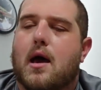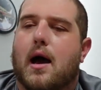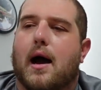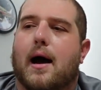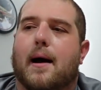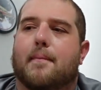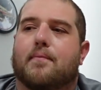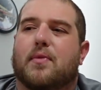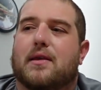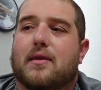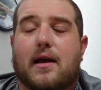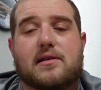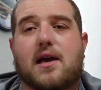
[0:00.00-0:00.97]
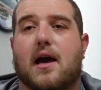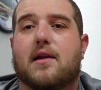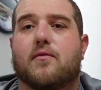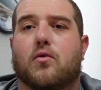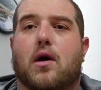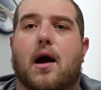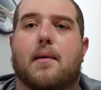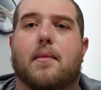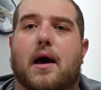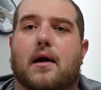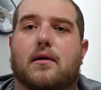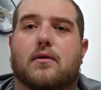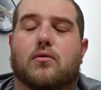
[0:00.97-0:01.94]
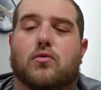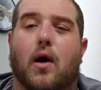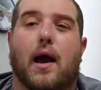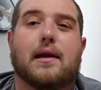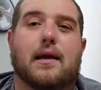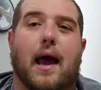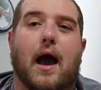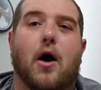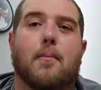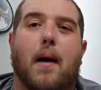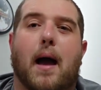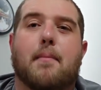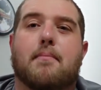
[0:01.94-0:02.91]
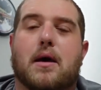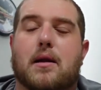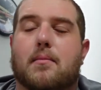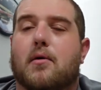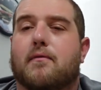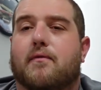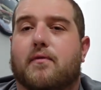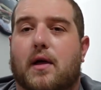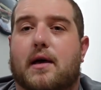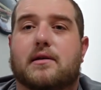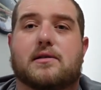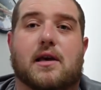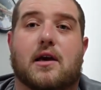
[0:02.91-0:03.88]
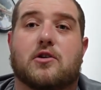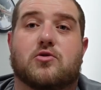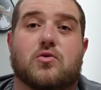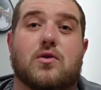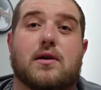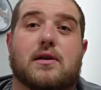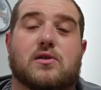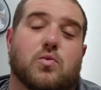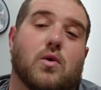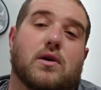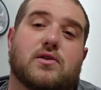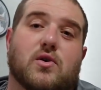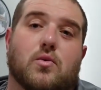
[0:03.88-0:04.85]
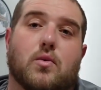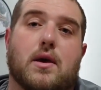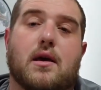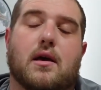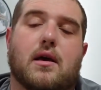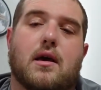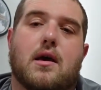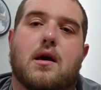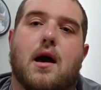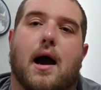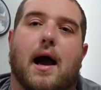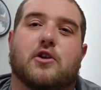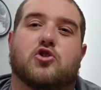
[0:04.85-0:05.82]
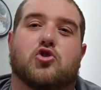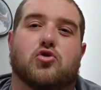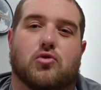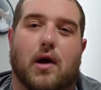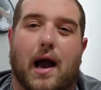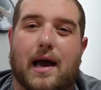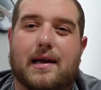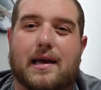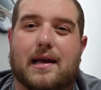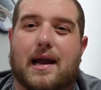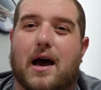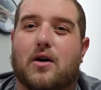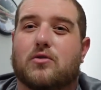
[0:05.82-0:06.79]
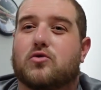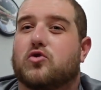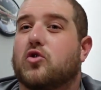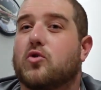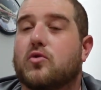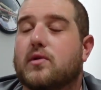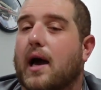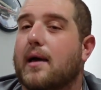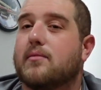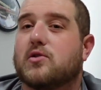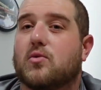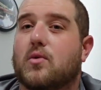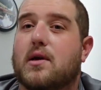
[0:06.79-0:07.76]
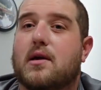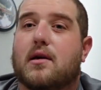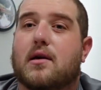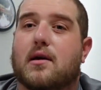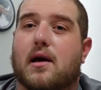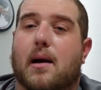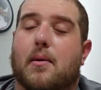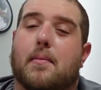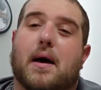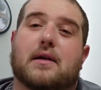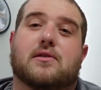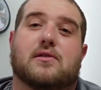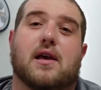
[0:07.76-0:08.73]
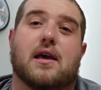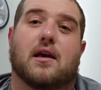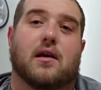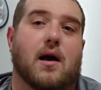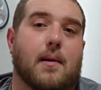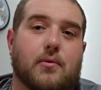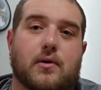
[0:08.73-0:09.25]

And that's kind of where I'm at. Right now, my minimum flight schedule is once a week. I try to get out 2 times a week. I'm about to take a couple